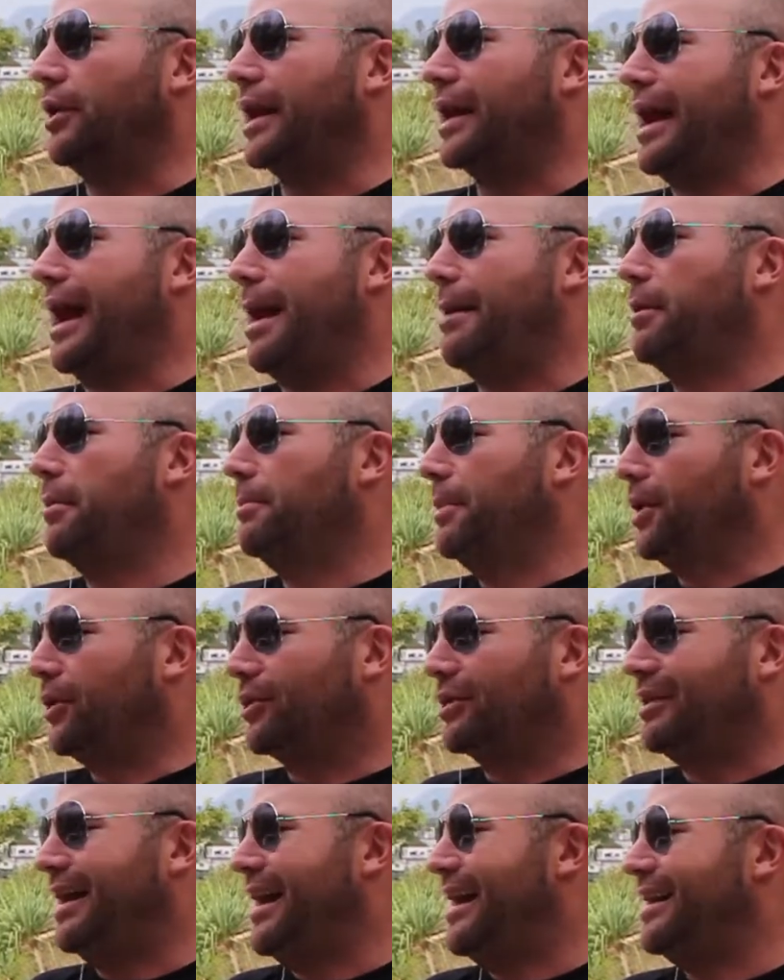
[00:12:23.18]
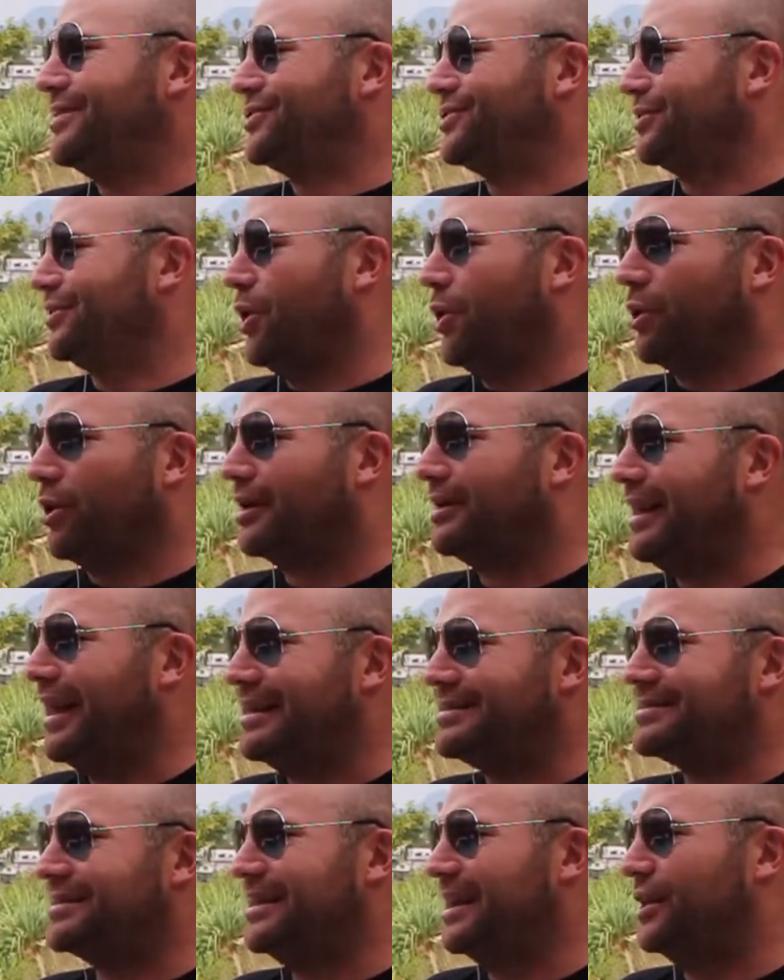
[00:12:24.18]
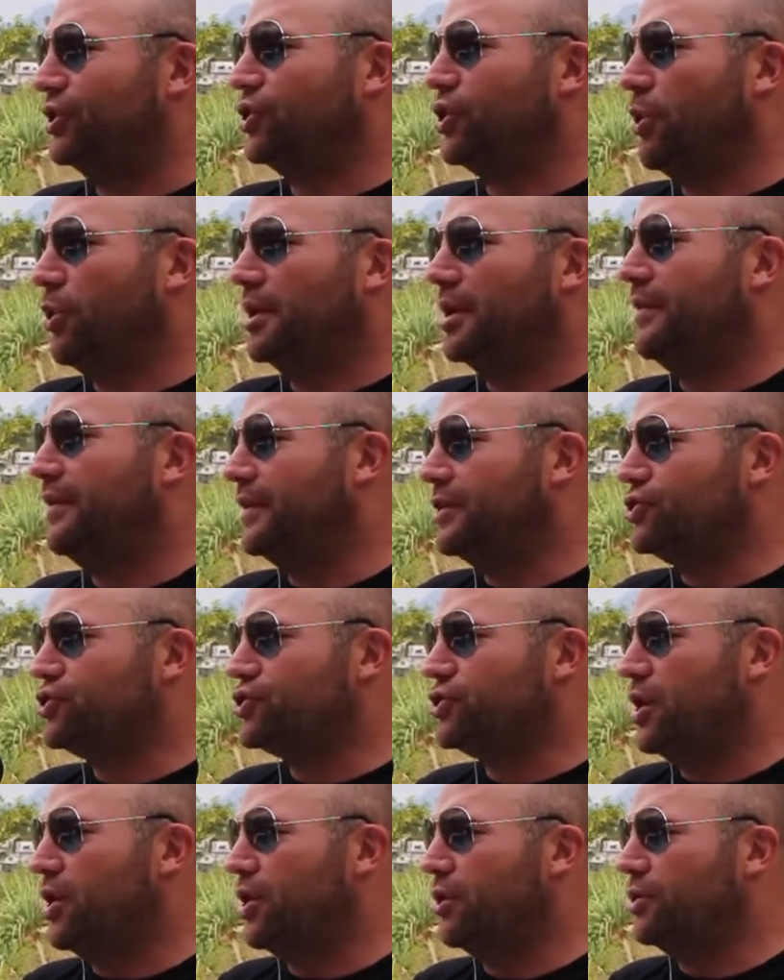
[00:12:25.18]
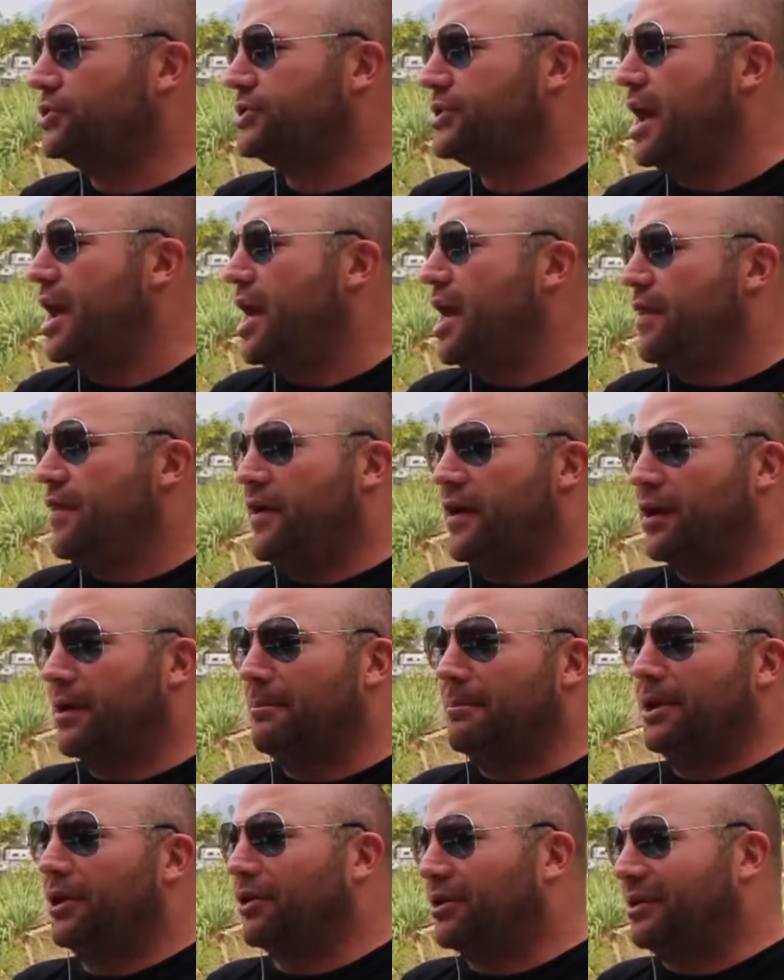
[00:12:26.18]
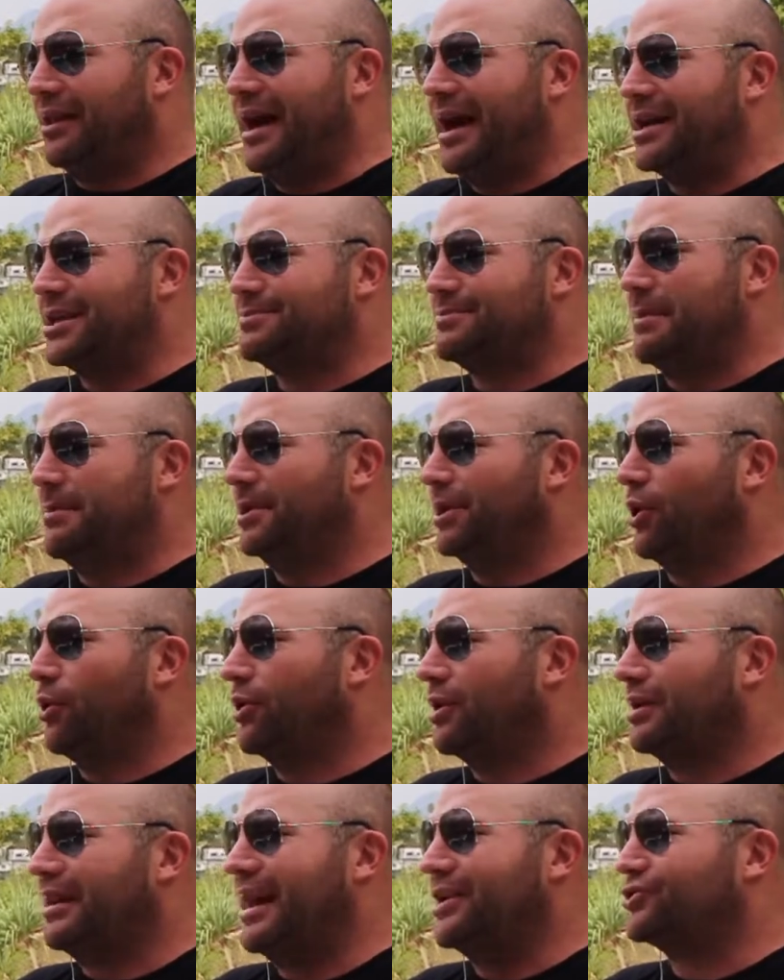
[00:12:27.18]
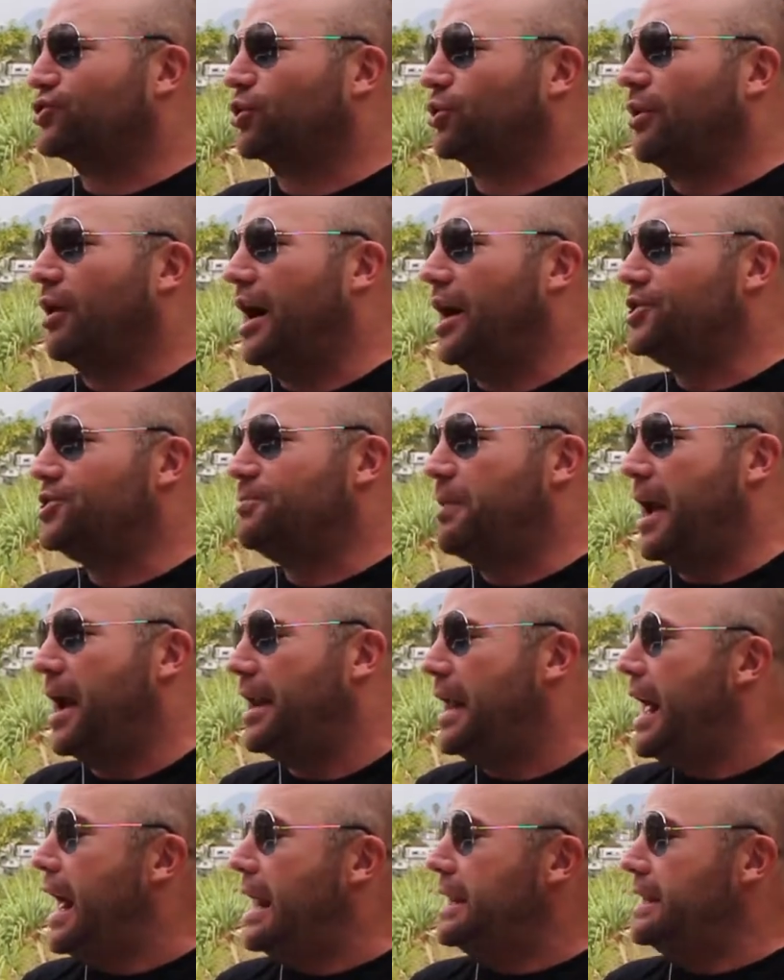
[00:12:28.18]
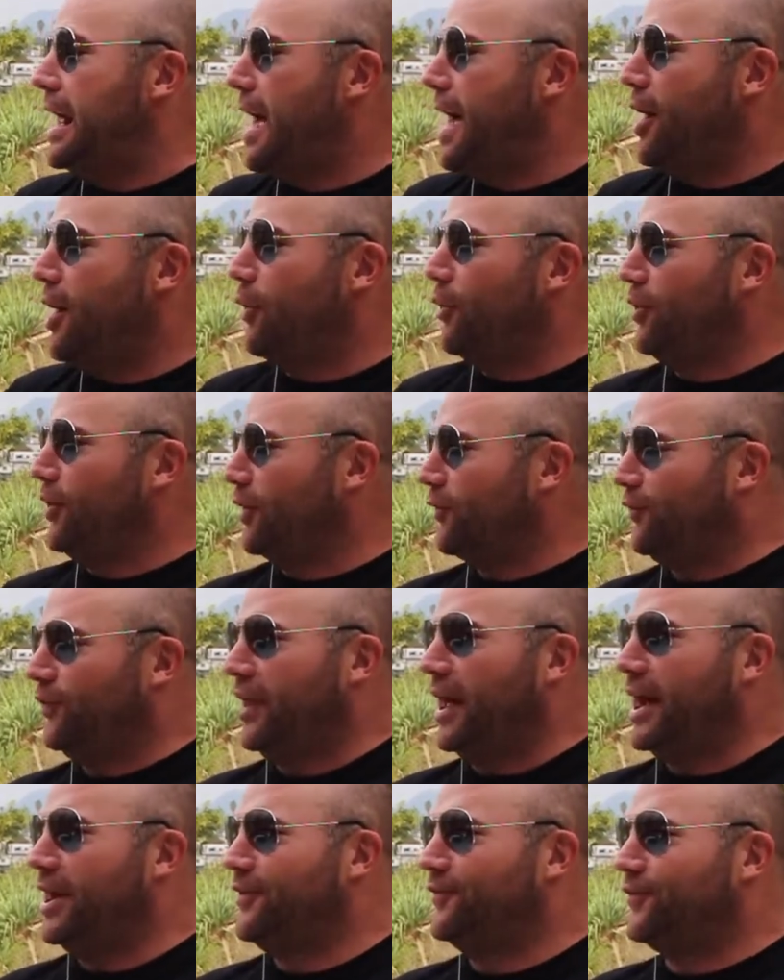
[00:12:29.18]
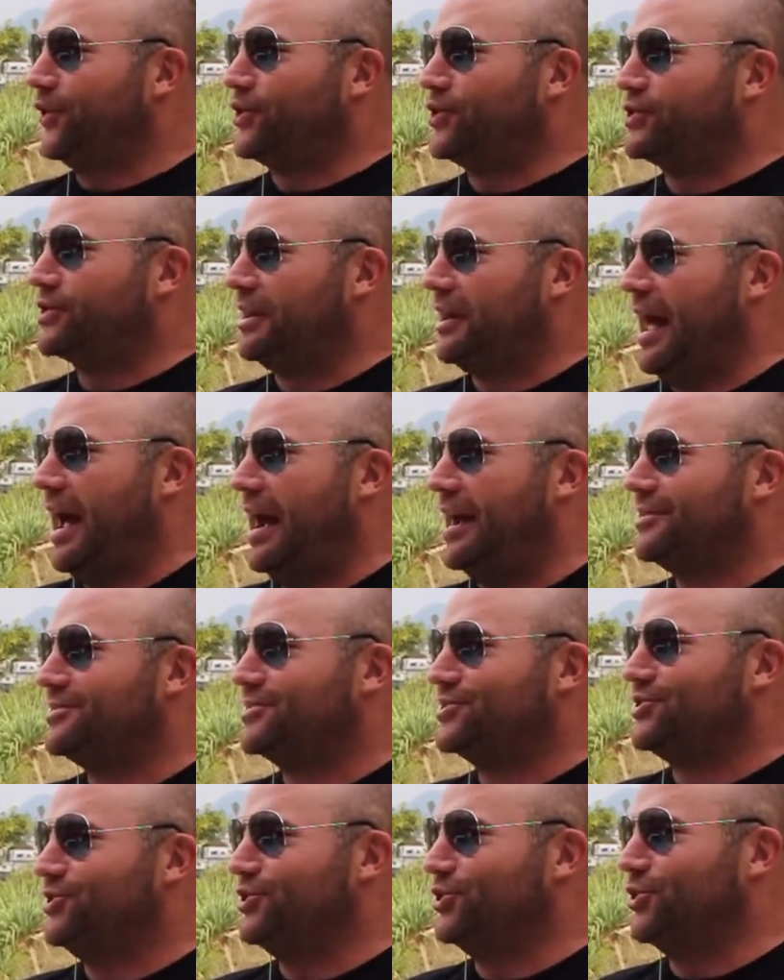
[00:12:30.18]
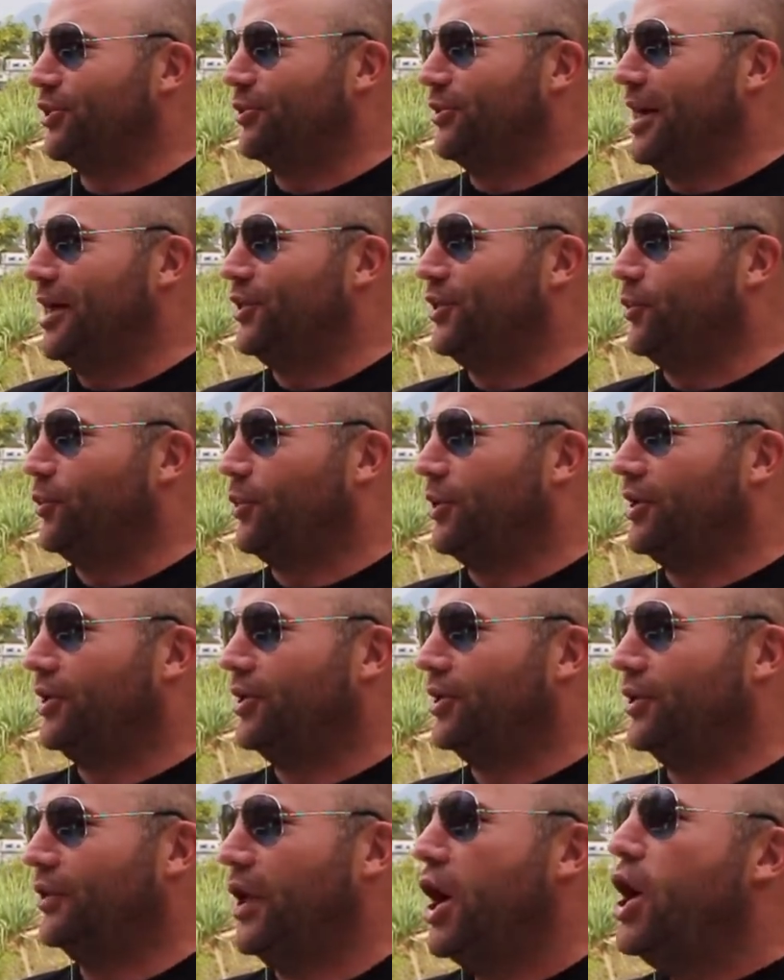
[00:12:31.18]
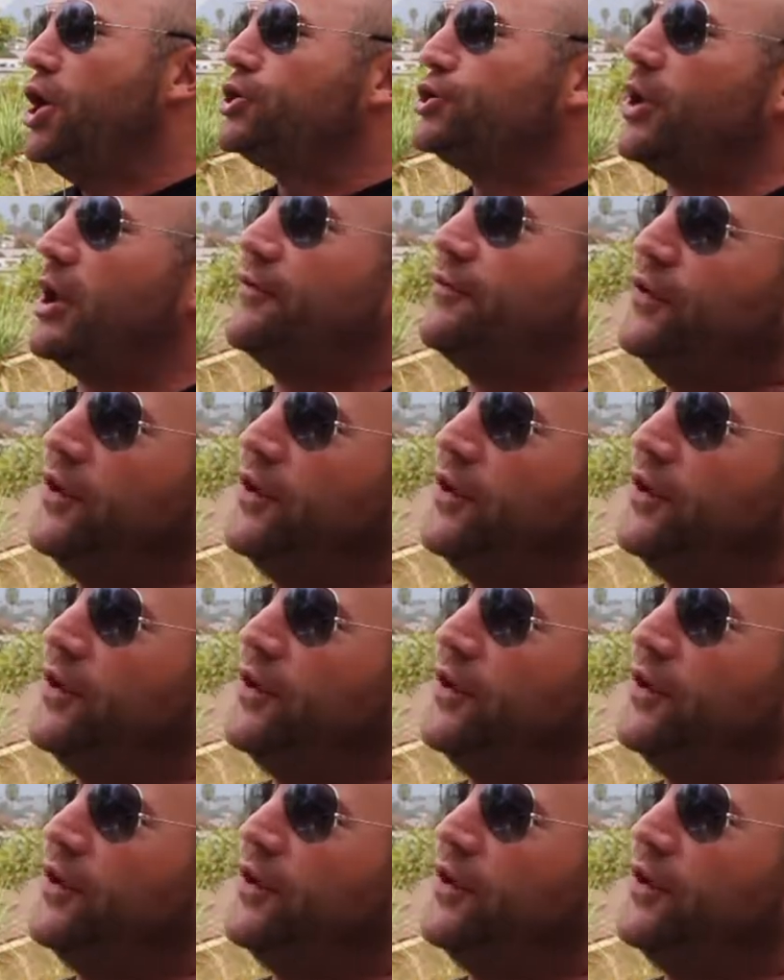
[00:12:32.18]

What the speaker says: Like I'm a middle-class or lower-class kid going to these shows. They're a middle-class, maybe lower-class garage band. Now they're flying first class to around the world.